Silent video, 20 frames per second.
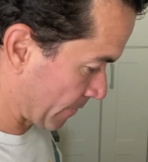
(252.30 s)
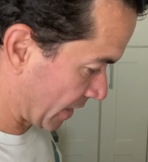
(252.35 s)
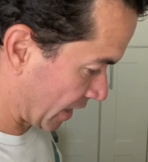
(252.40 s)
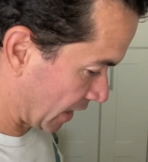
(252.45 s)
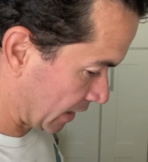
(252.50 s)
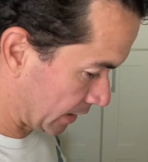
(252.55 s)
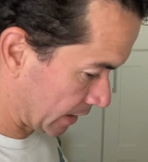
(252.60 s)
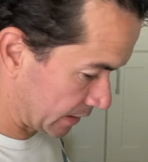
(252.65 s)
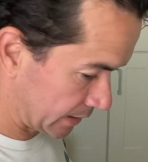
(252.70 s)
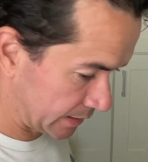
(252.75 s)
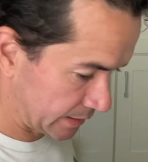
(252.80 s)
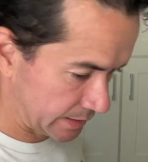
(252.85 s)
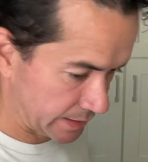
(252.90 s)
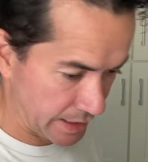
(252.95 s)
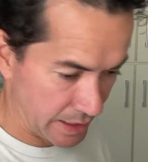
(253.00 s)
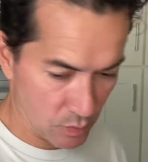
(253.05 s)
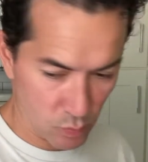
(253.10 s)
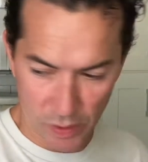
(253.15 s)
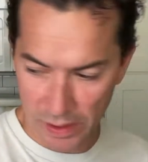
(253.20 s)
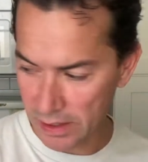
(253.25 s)
Let's
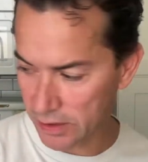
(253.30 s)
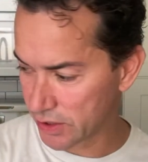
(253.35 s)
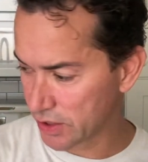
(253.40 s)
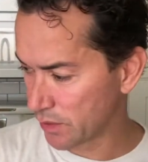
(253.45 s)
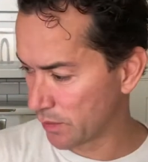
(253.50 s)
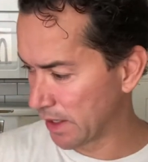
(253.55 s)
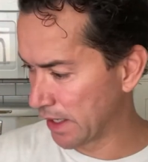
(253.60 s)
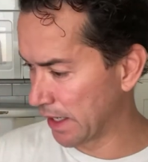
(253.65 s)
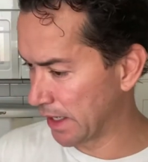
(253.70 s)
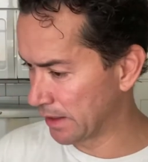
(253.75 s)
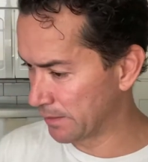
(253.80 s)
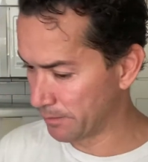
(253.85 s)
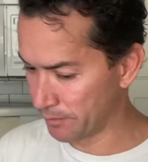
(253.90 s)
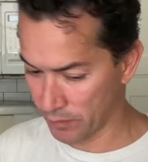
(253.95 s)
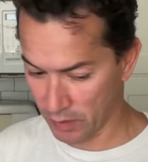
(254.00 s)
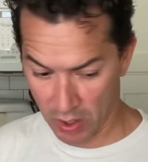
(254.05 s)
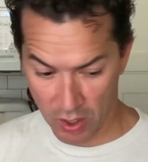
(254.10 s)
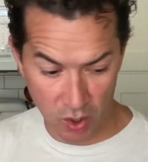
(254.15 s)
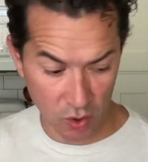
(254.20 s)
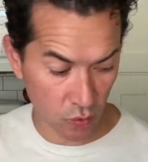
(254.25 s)
see, what else do we need?
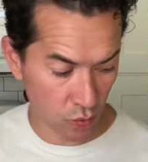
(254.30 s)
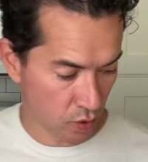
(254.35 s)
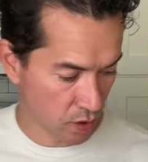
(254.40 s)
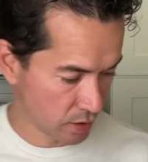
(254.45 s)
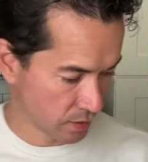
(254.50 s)
Oh,